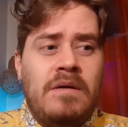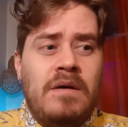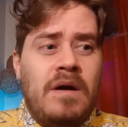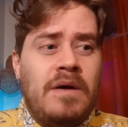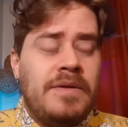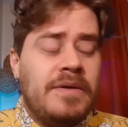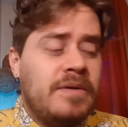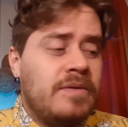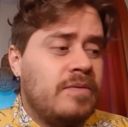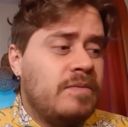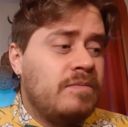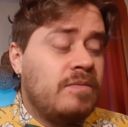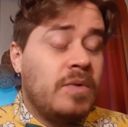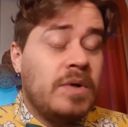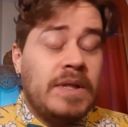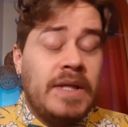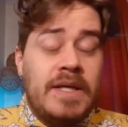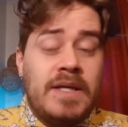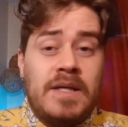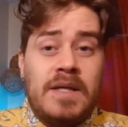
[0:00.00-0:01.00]
other
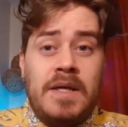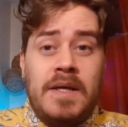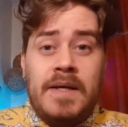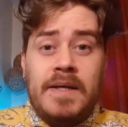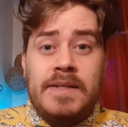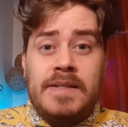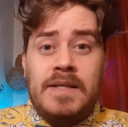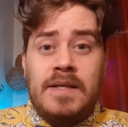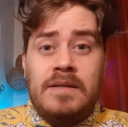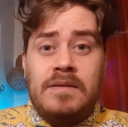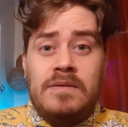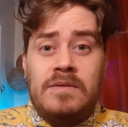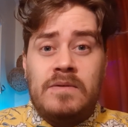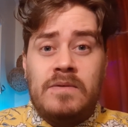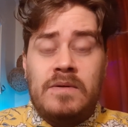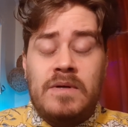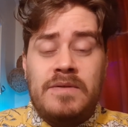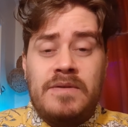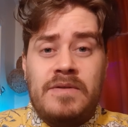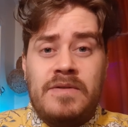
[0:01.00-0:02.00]
related content
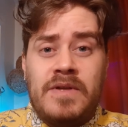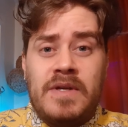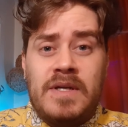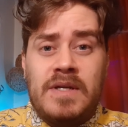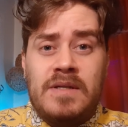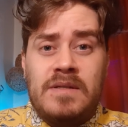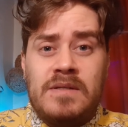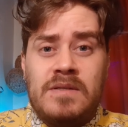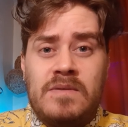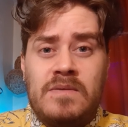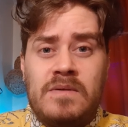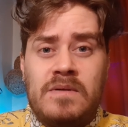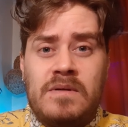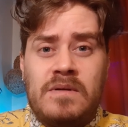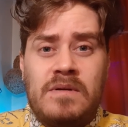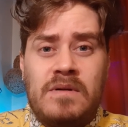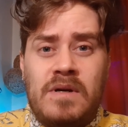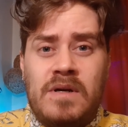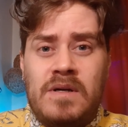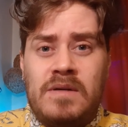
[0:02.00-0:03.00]
or other things,
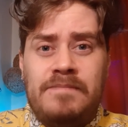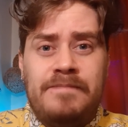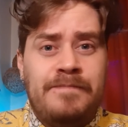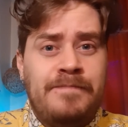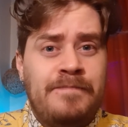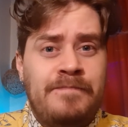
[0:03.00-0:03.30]
or